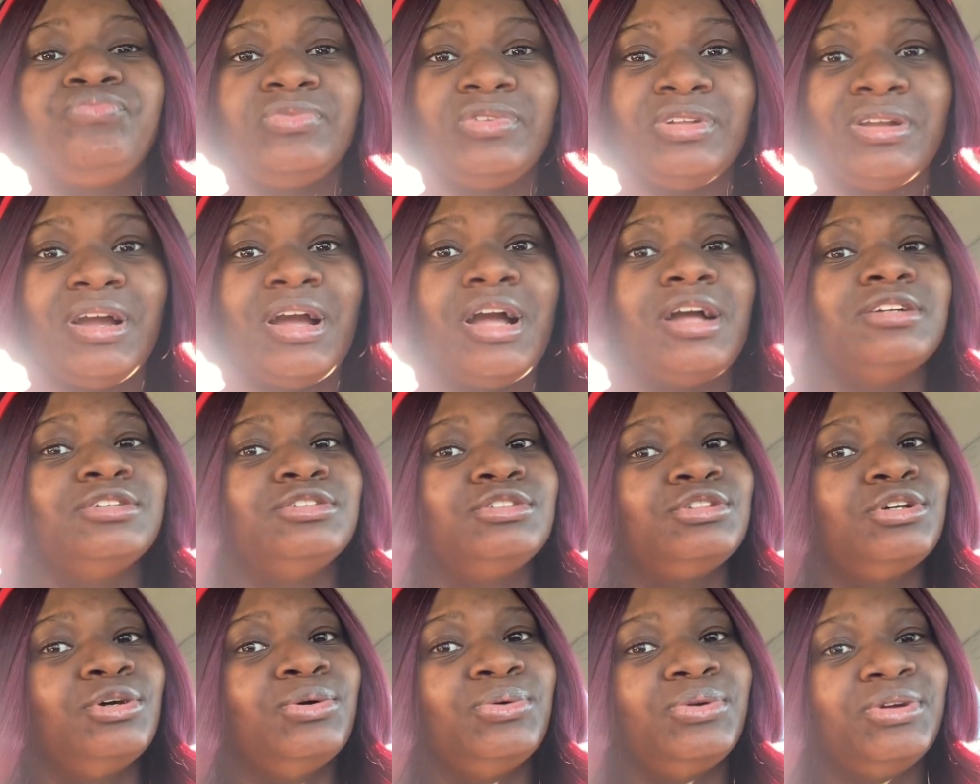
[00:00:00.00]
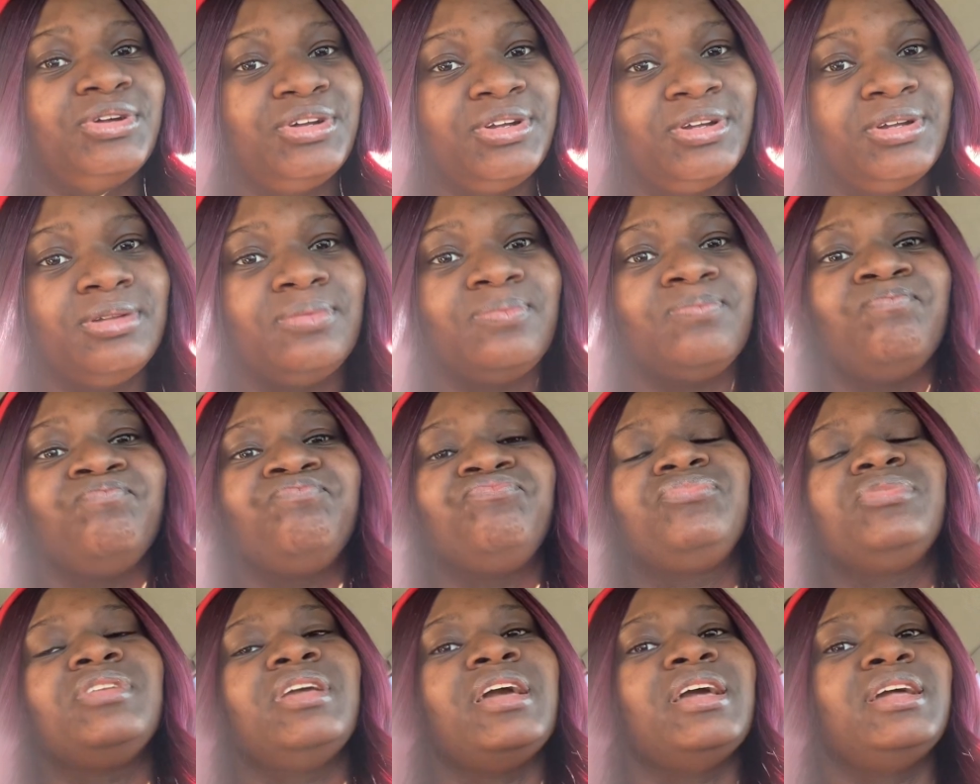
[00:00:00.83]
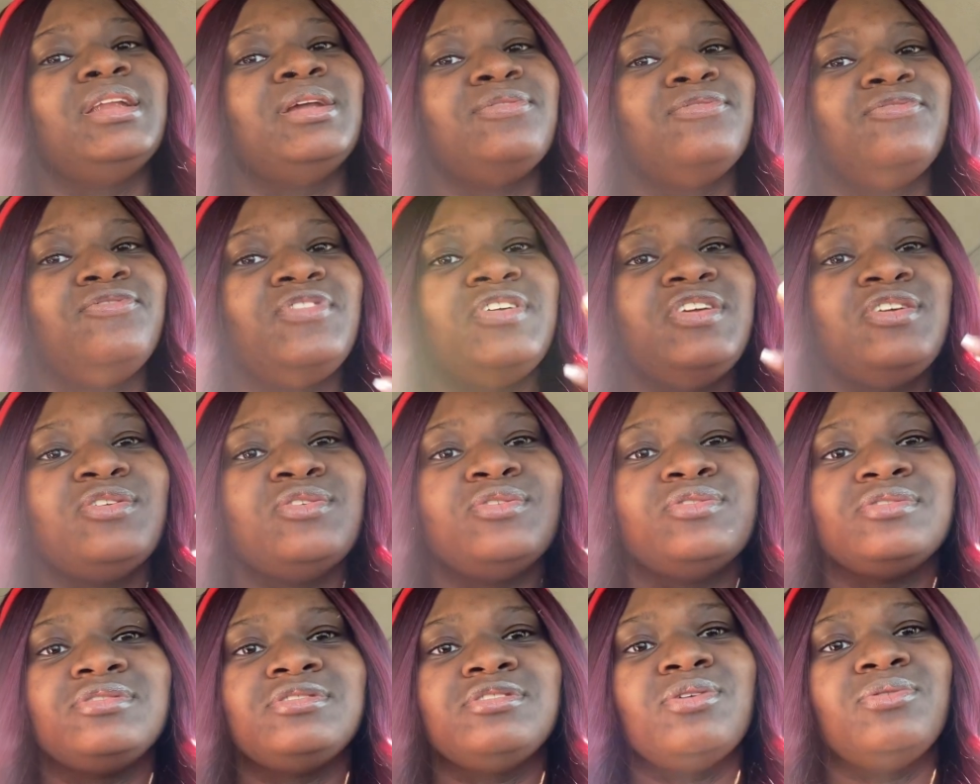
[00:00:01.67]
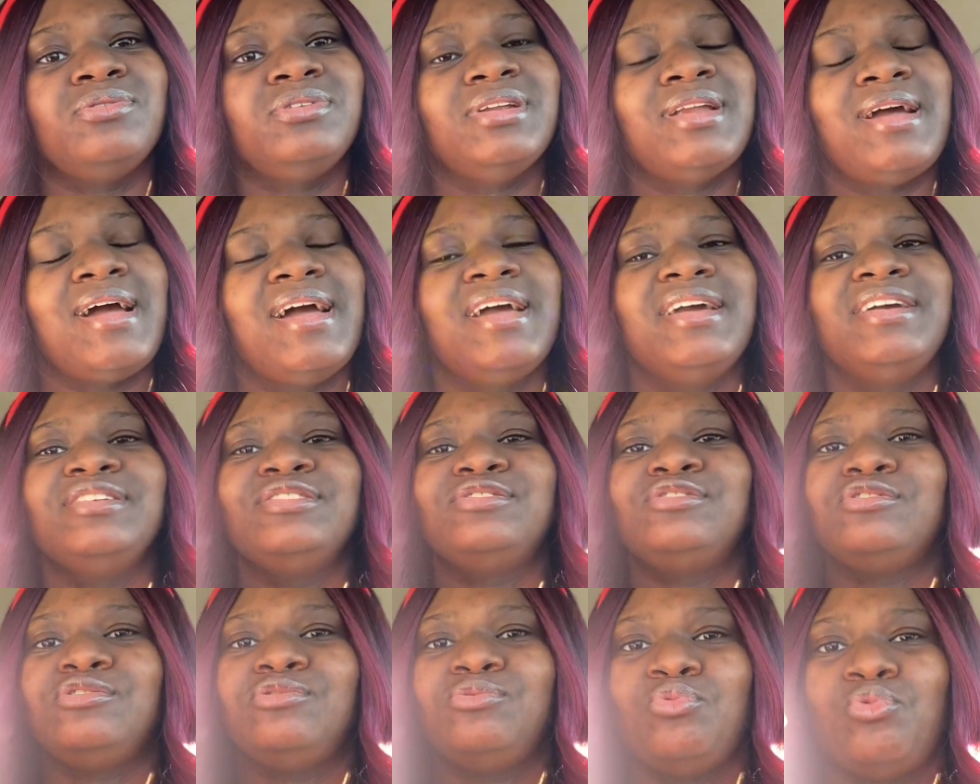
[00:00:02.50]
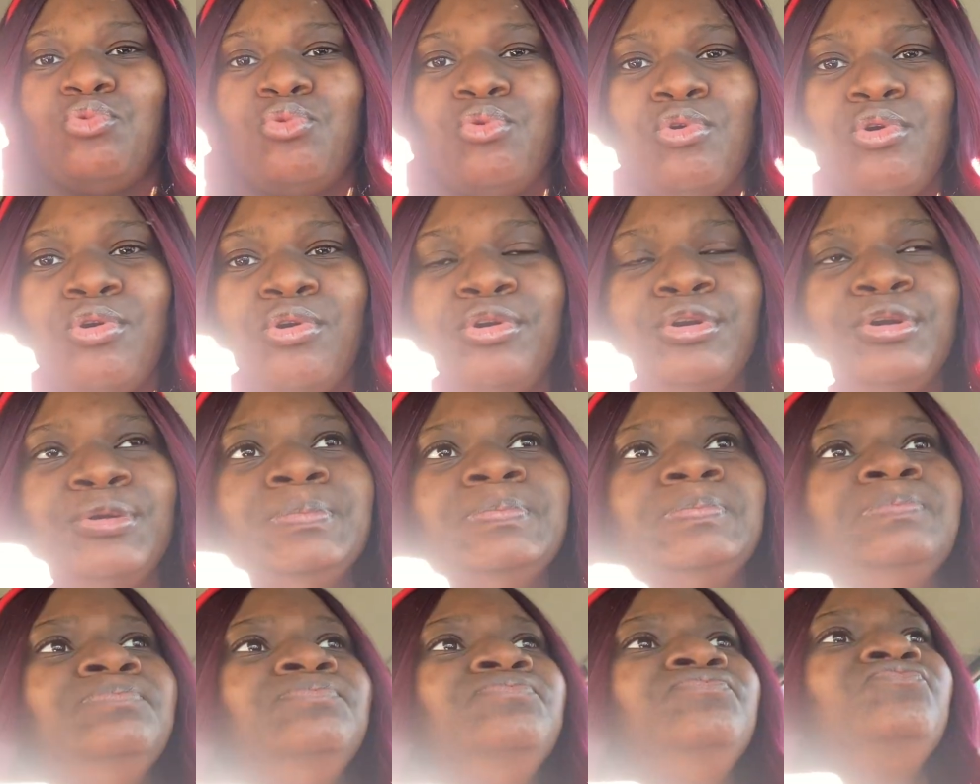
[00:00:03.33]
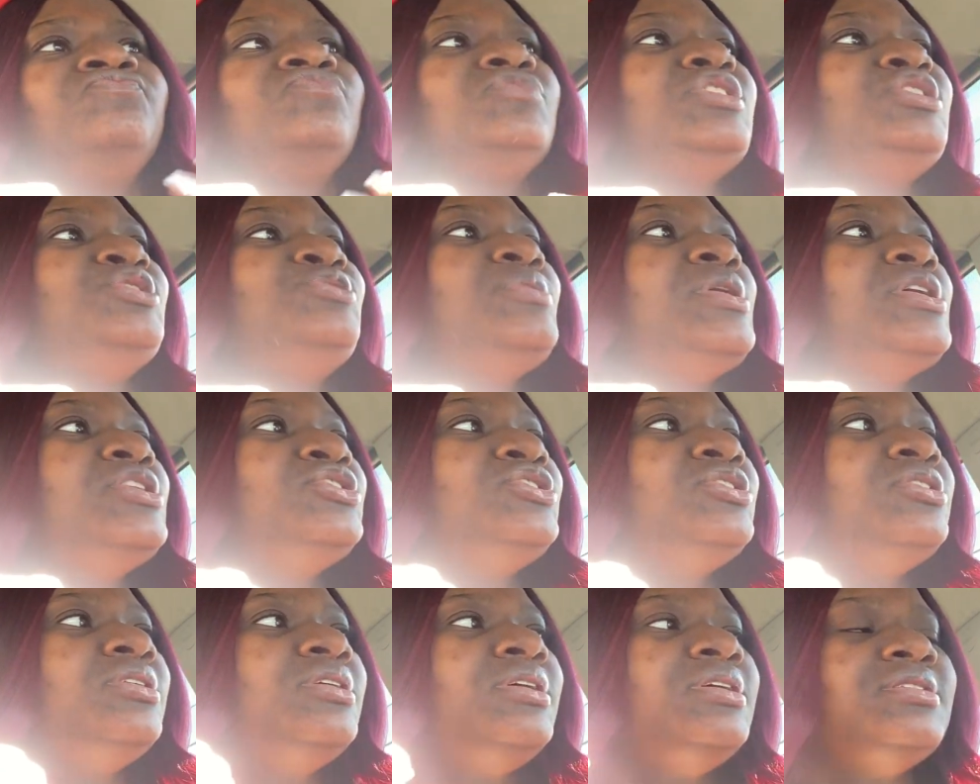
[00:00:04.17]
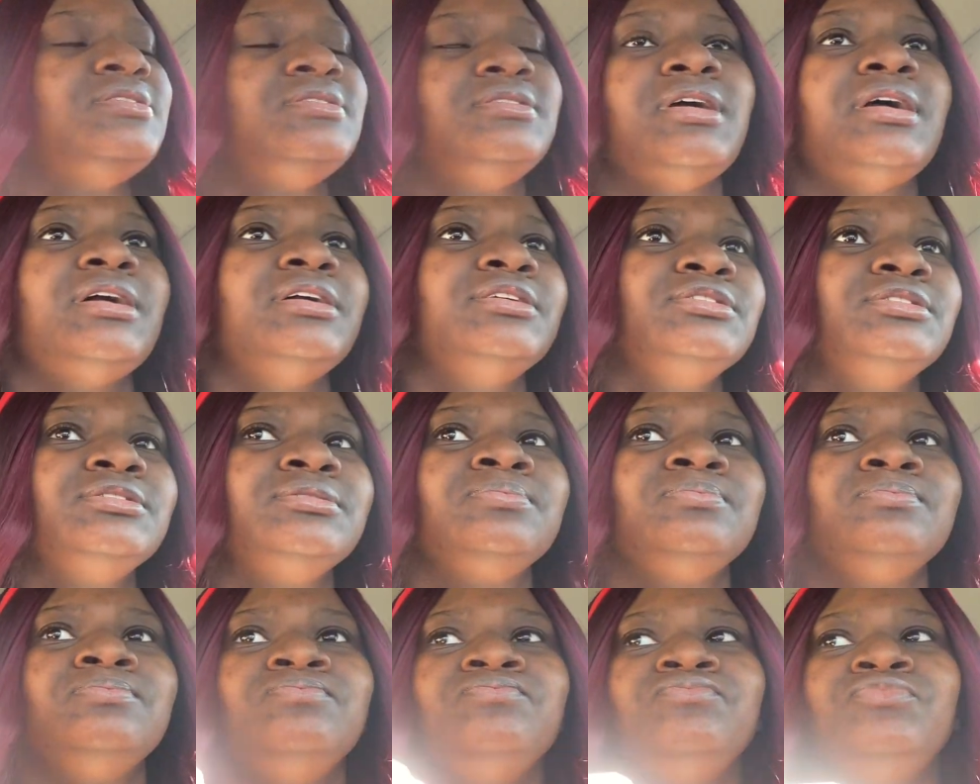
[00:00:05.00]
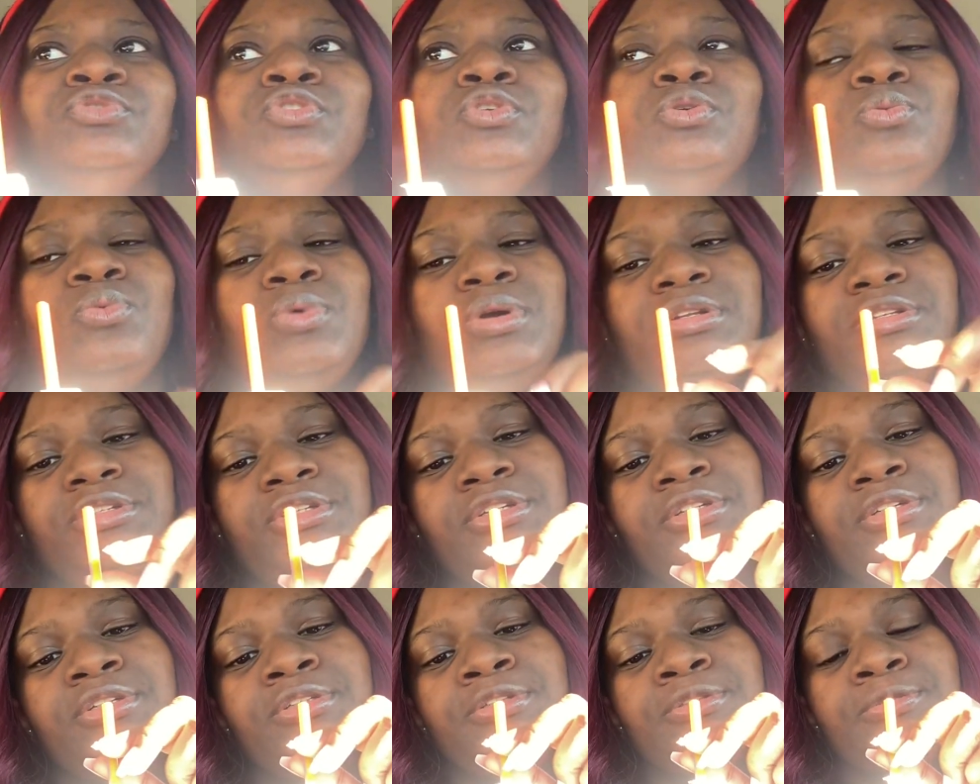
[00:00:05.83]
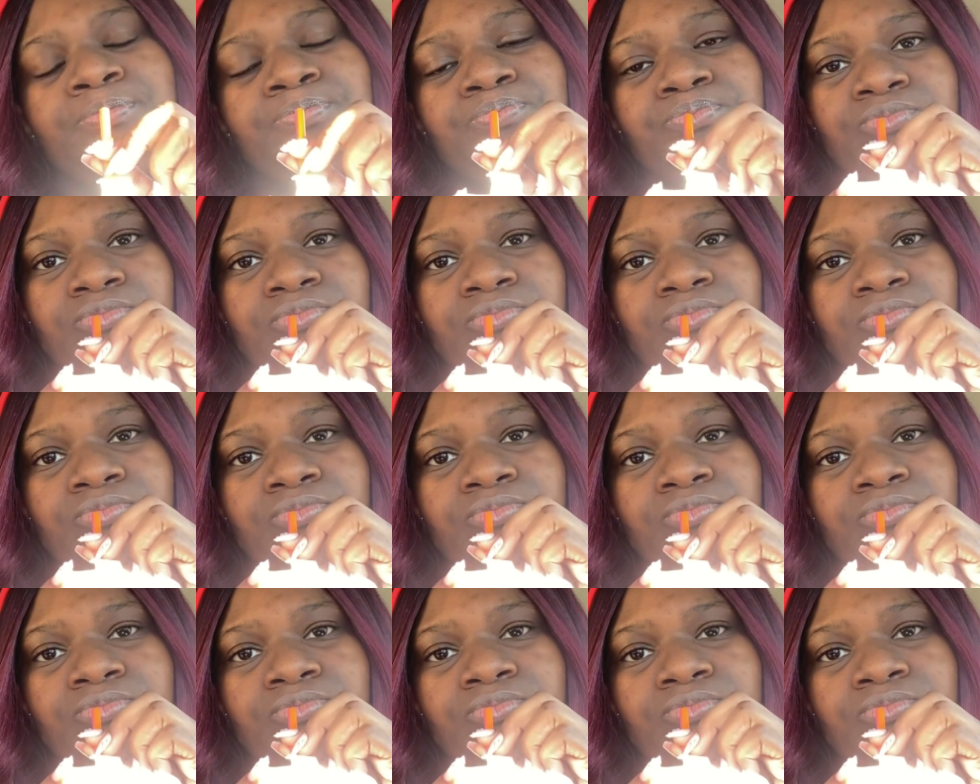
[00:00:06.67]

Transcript: That's so good. And it feels so nice and warm, especially since winter